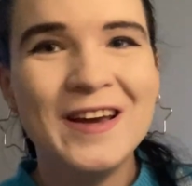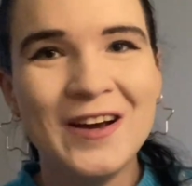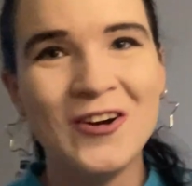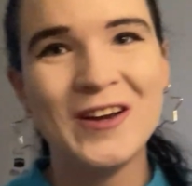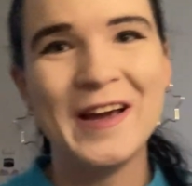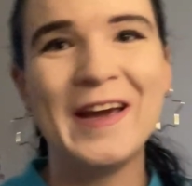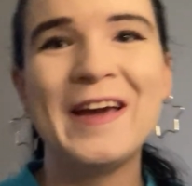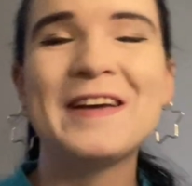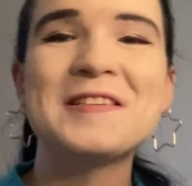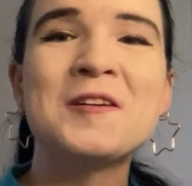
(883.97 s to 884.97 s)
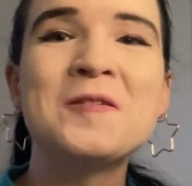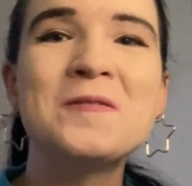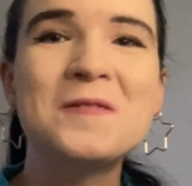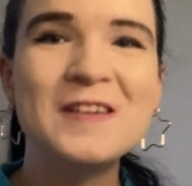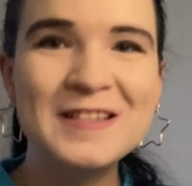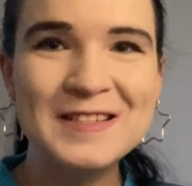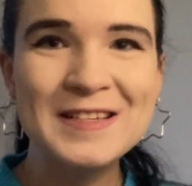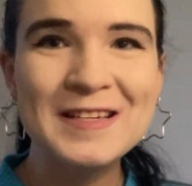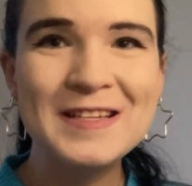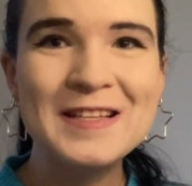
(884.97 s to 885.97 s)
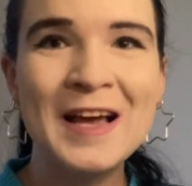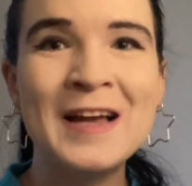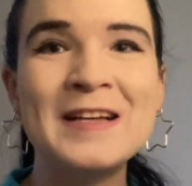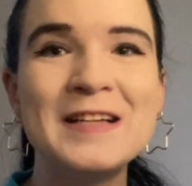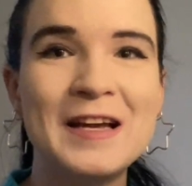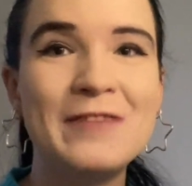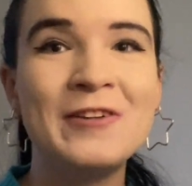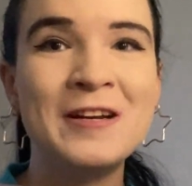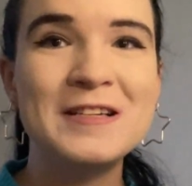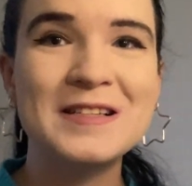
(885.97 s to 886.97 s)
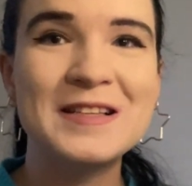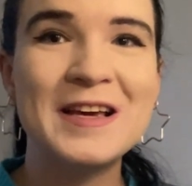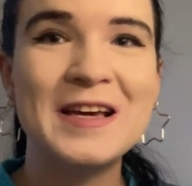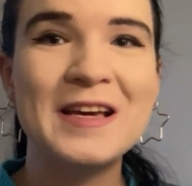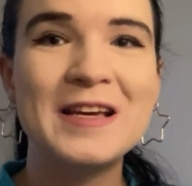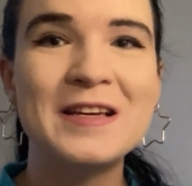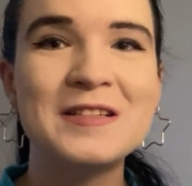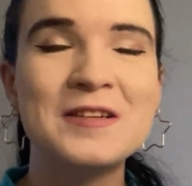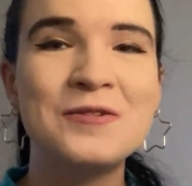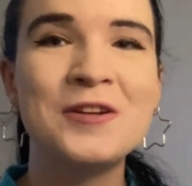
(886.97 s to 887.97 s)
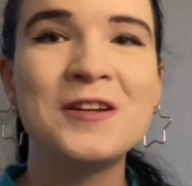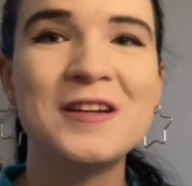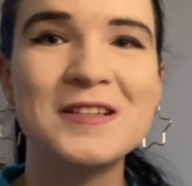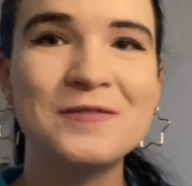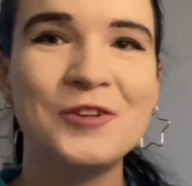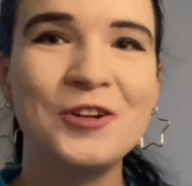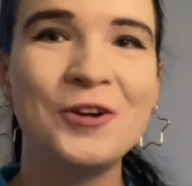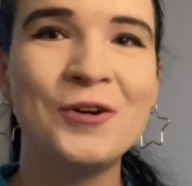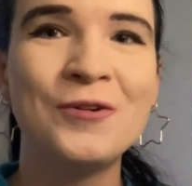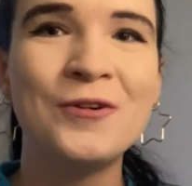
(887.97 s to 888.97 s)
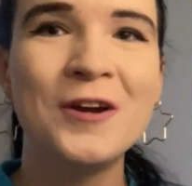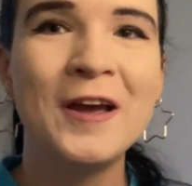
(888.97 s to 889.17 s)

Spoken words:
Okay, so that's it, and have a nice day. See you in the next video.